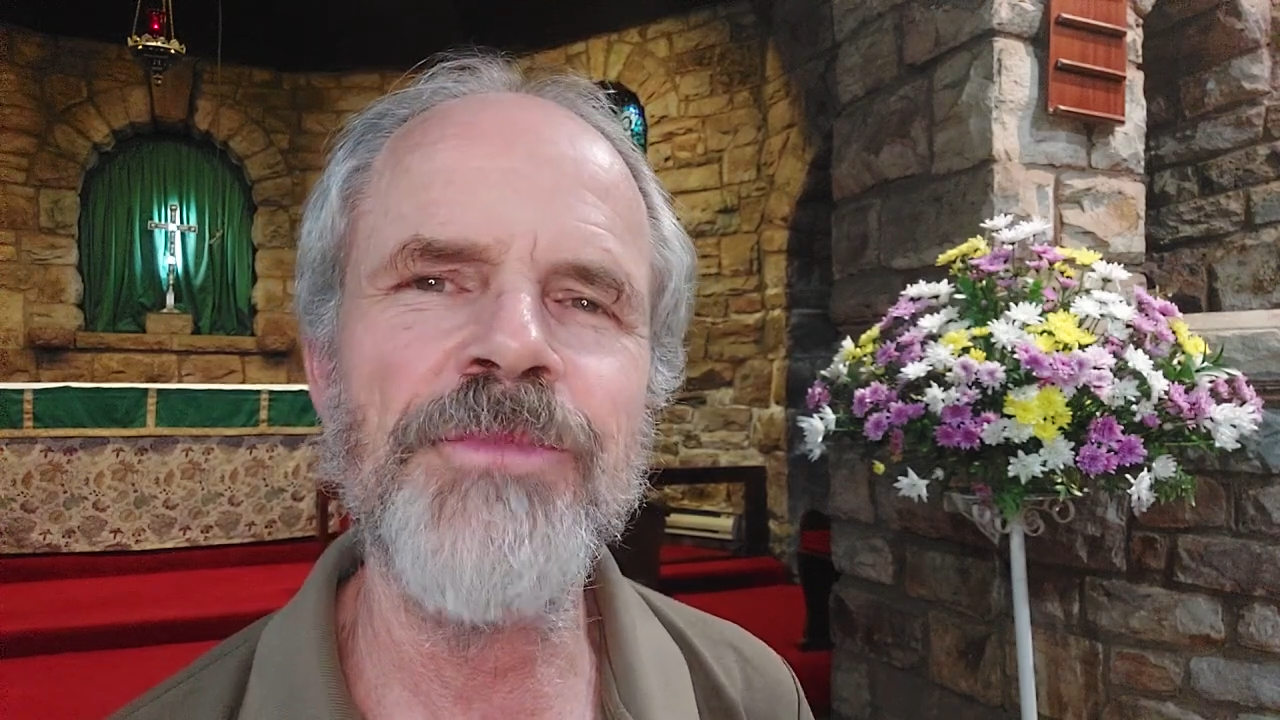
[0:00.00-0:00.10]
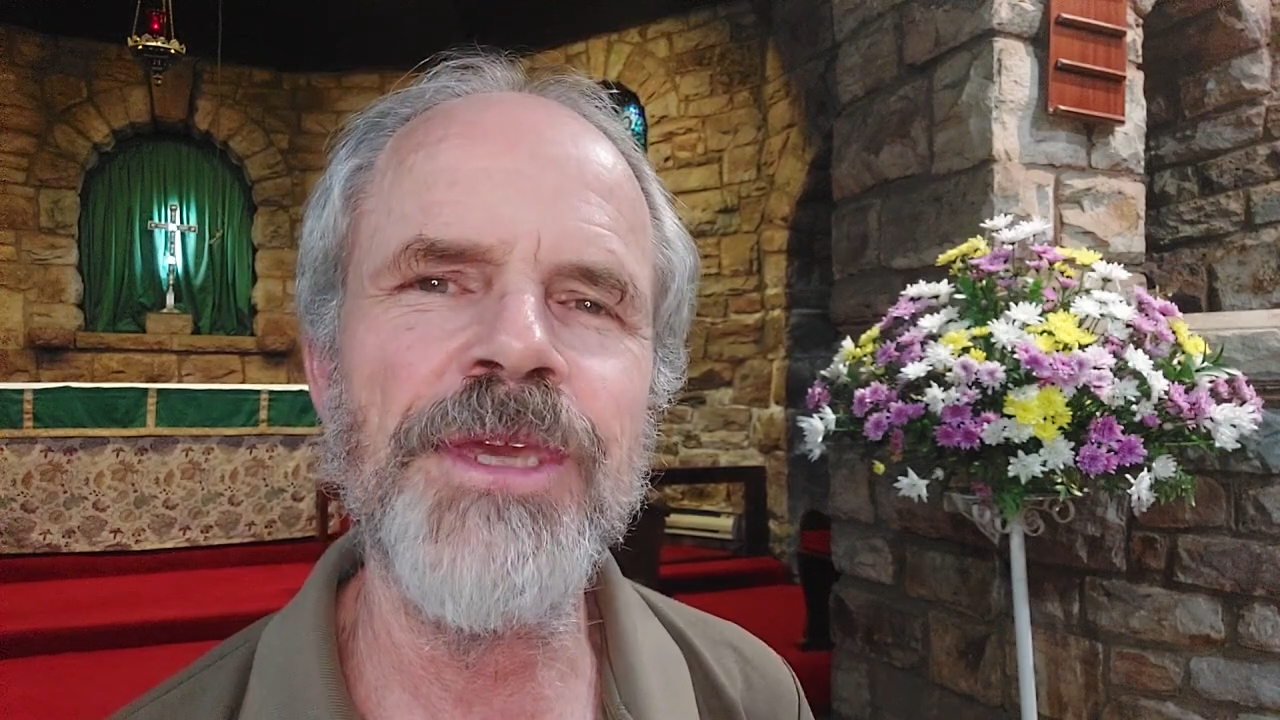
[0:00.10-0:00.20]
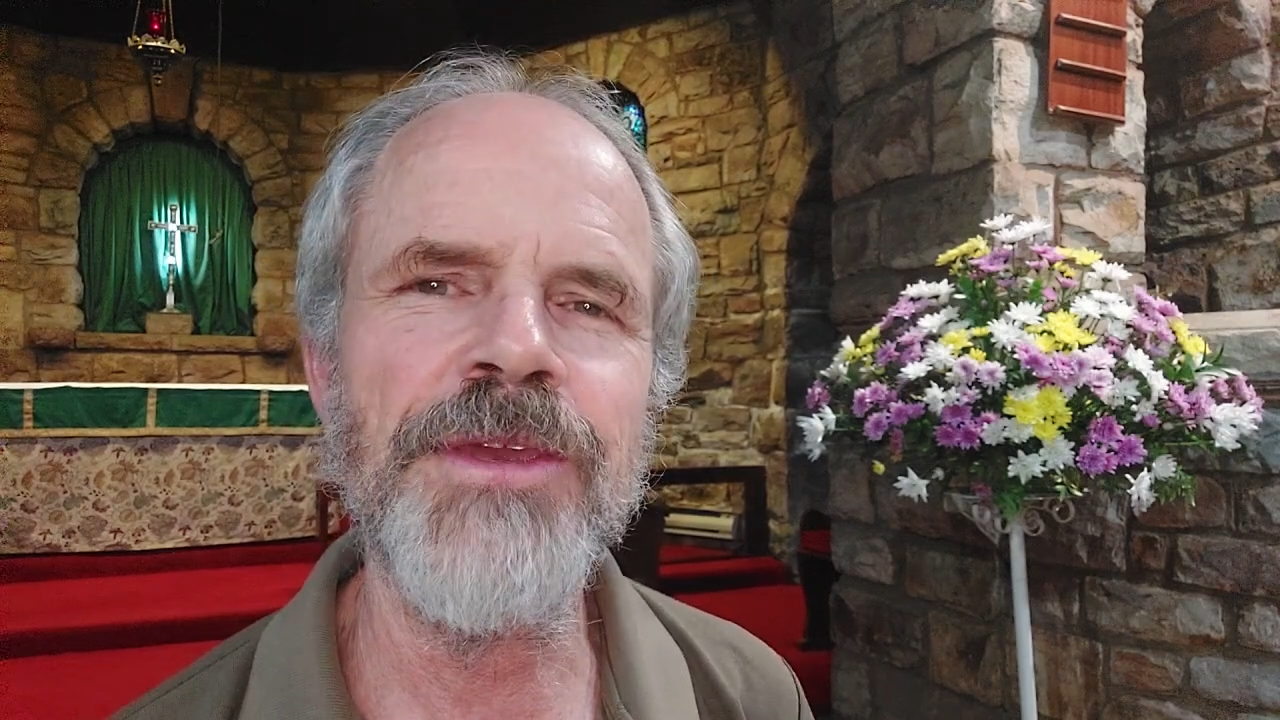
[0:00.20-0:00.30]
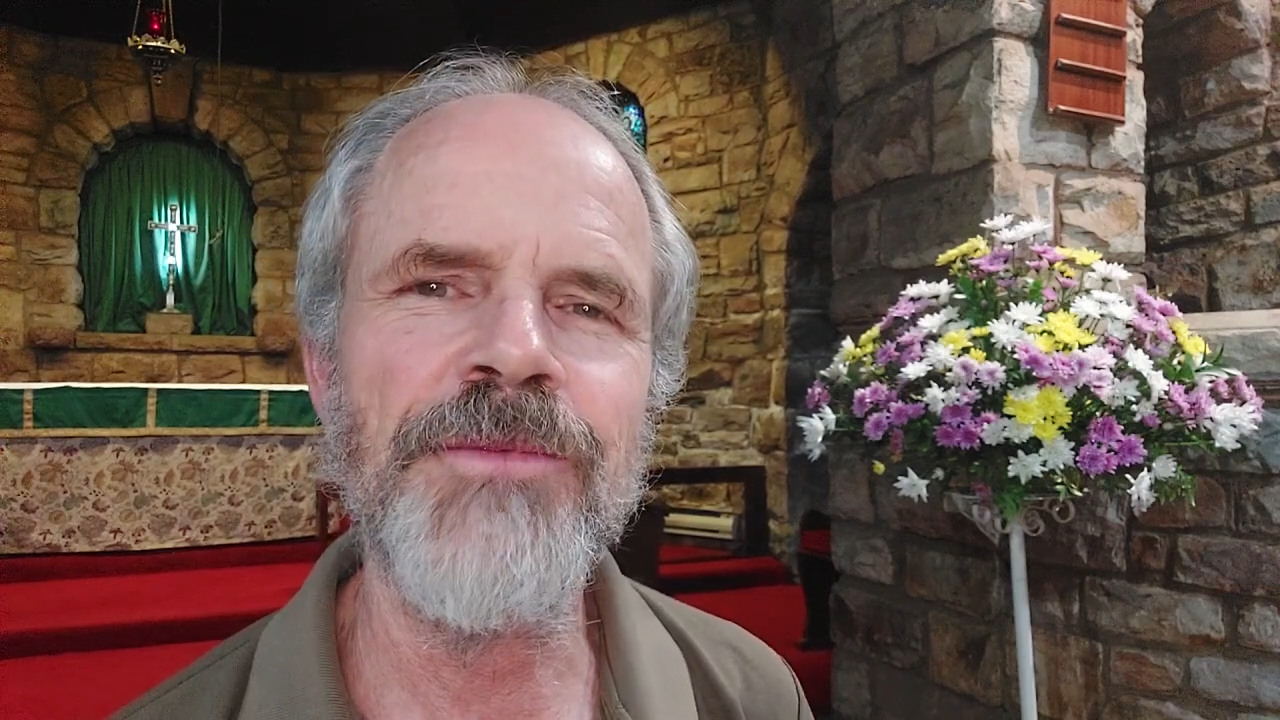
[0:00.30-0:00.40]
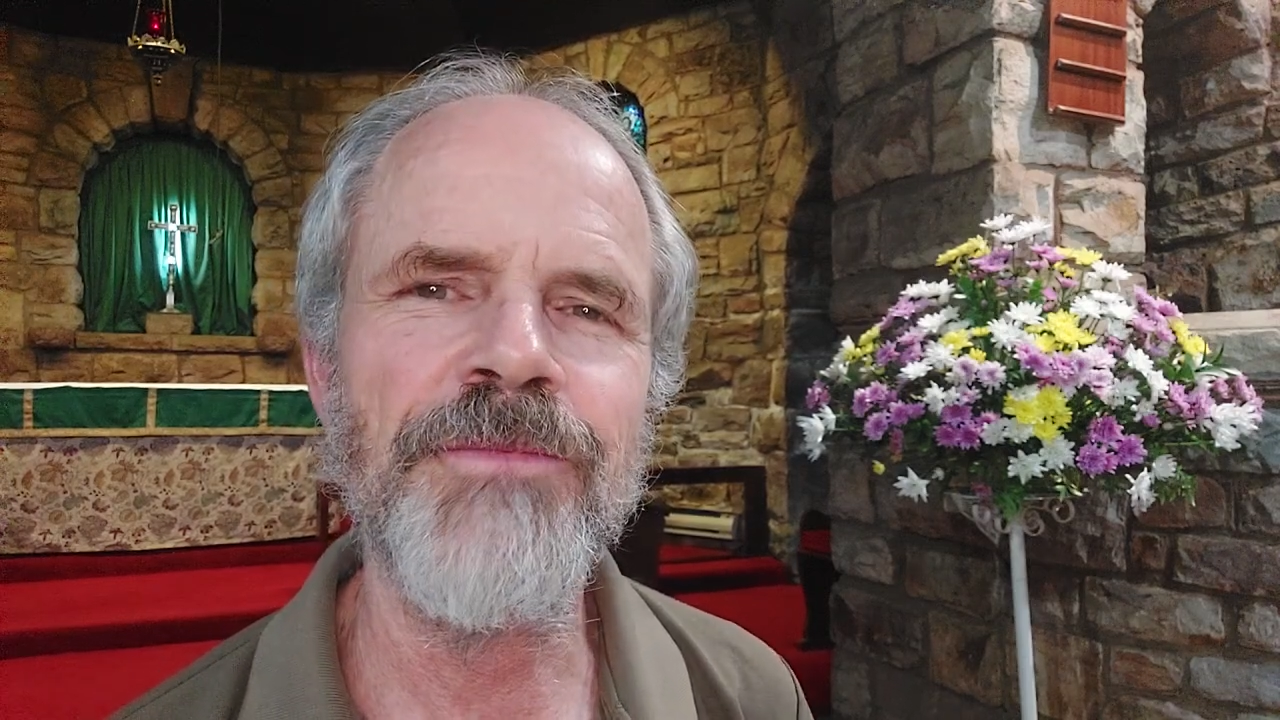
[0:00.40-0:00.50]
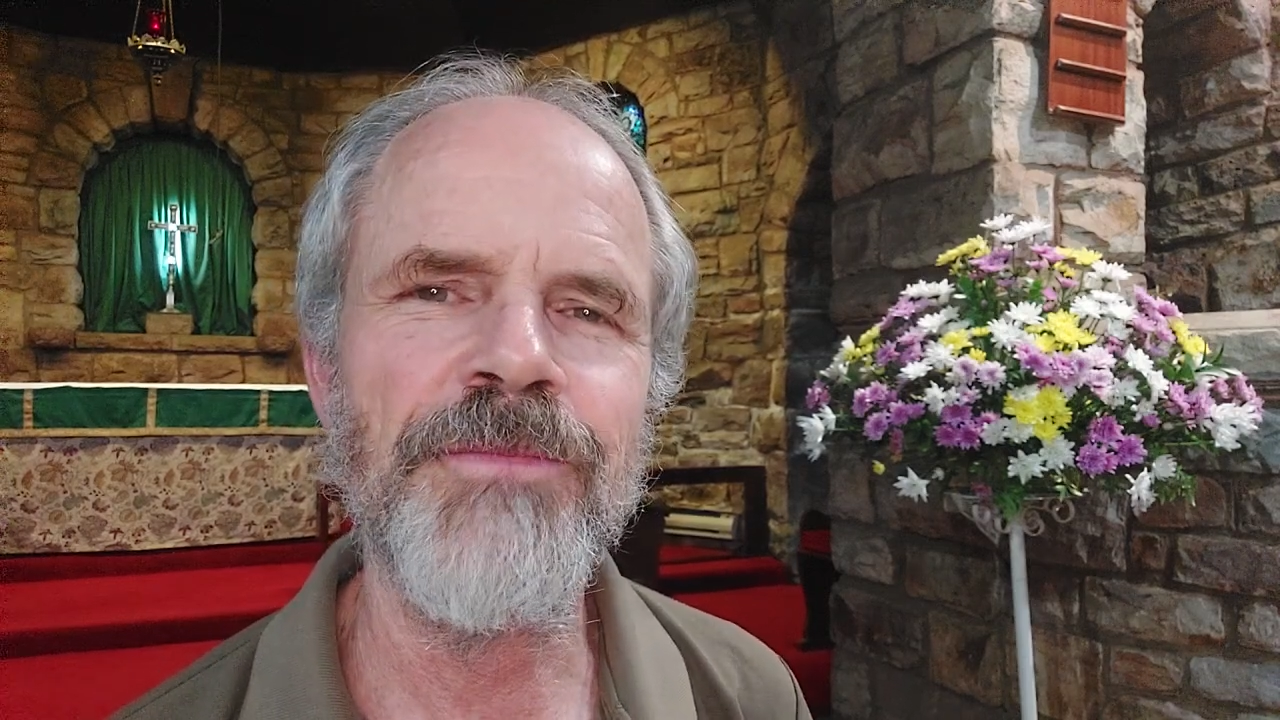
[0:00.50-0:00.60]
me.